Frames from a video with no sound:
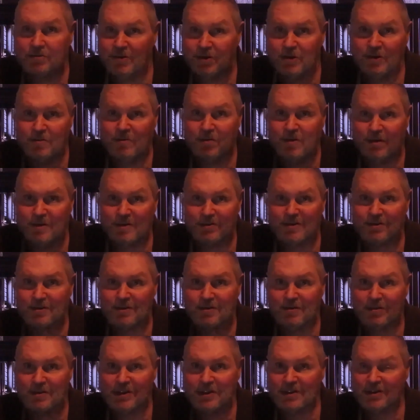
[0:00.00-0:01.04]
Don't you
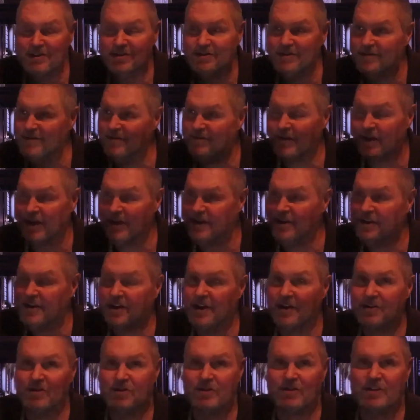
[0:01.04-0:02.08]
want the Christians,
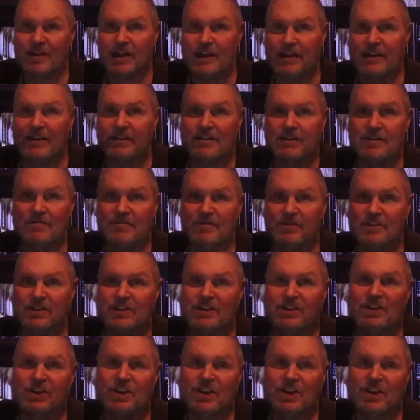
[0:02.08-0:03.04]
you know, to say, listen,